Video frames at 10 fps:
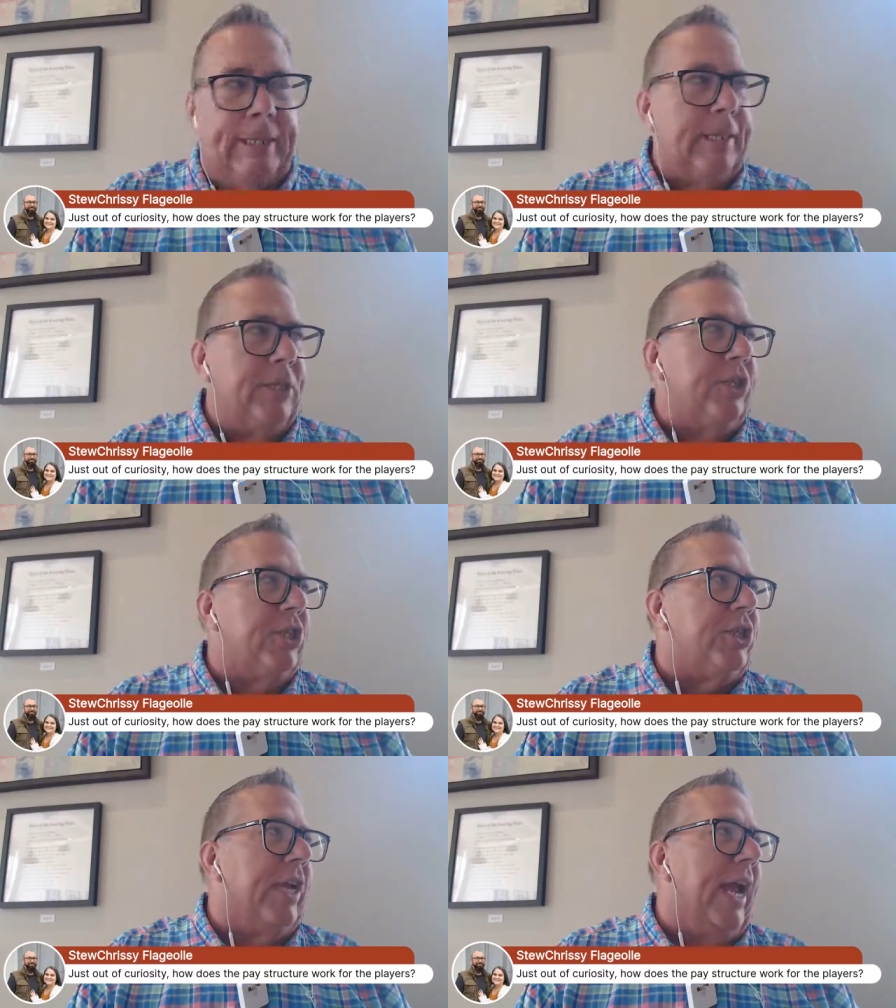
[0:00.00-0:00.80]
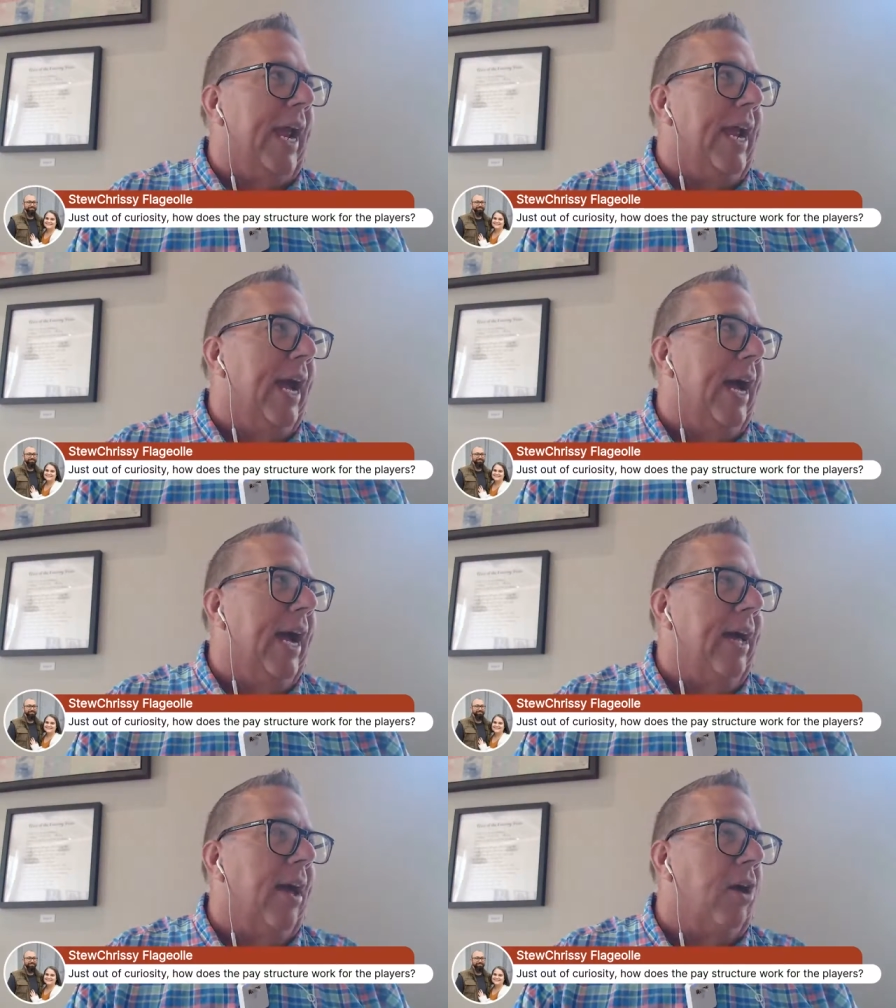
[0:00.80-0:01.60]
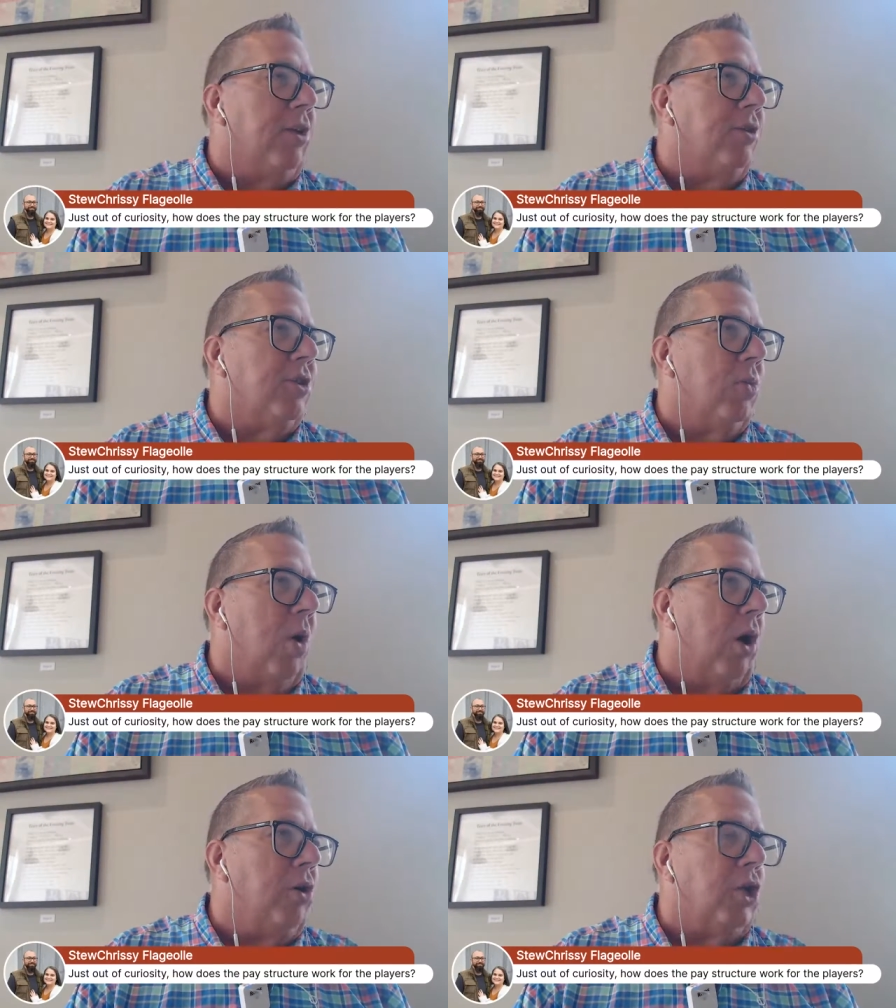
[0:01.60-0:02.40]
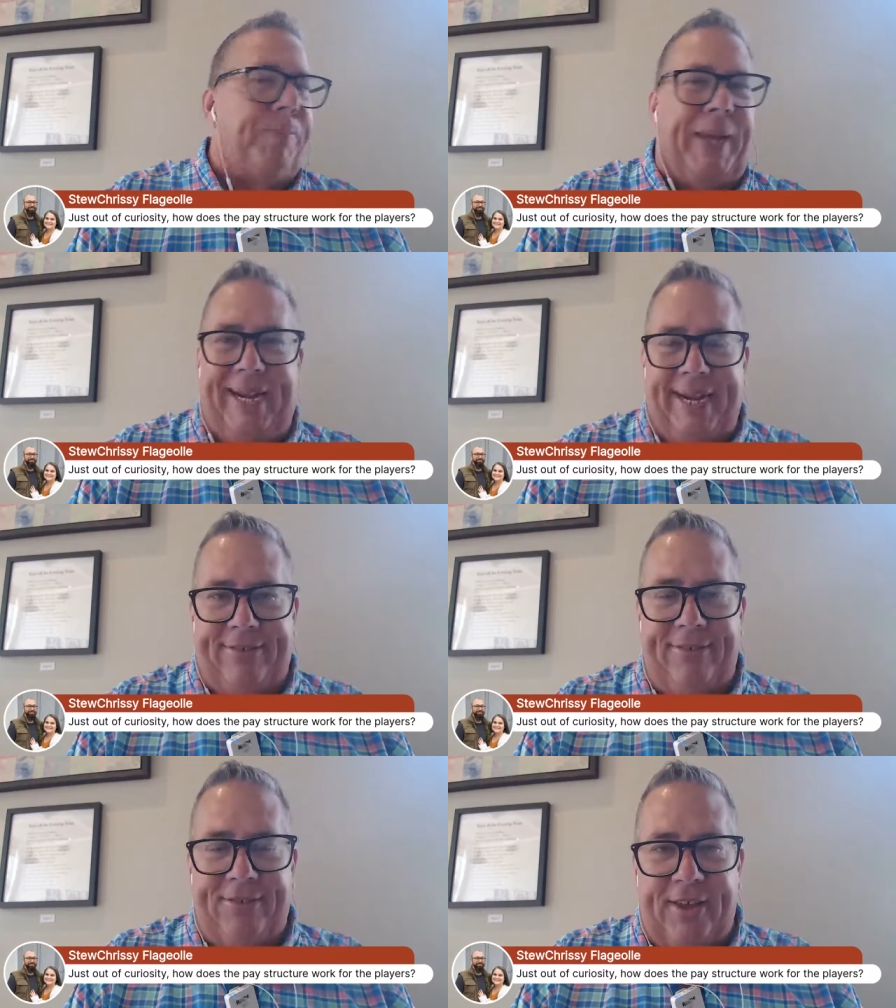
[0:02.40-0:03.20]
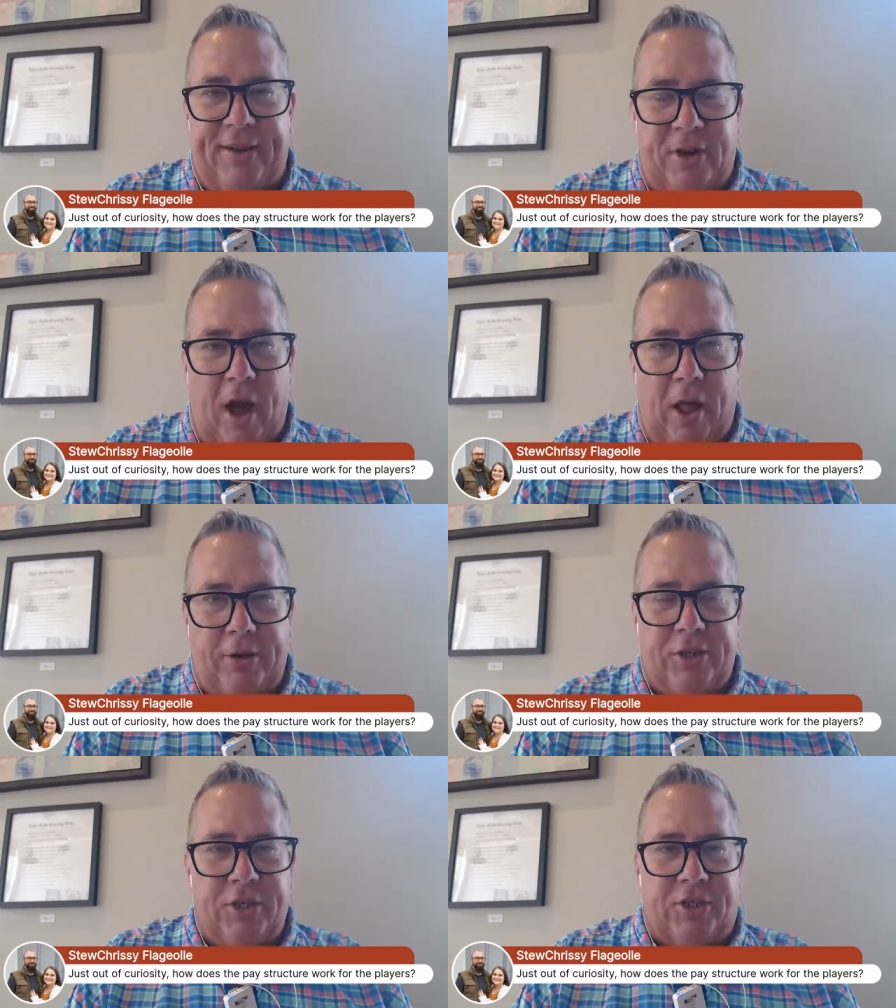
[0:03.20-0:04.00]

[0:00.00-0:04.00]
Let's just say I'll use peanuts instead of dollars.